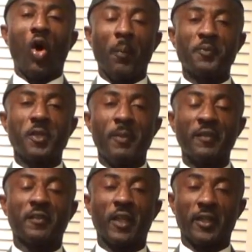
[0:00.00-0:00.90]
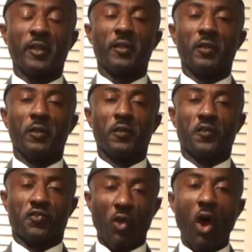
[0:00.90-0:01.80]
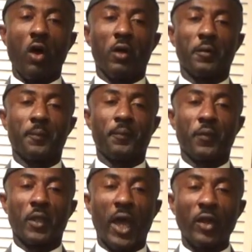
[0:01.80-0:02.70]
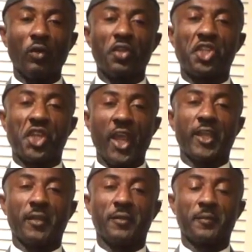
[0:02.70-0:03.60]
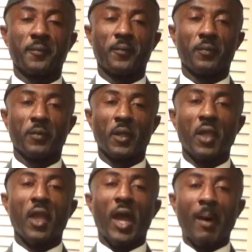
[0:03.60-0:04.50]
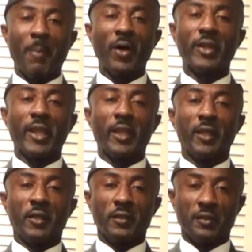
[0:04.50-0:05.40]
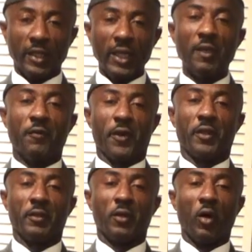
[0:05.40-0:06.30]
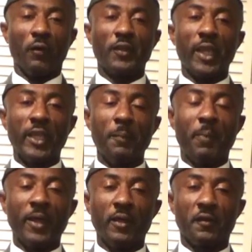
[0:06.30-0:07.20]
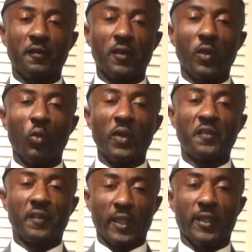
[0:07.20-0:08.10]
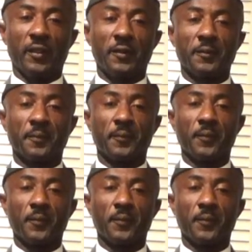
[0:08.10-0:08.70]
are optimistically strong and unshaken about the delivery of the independence we seek.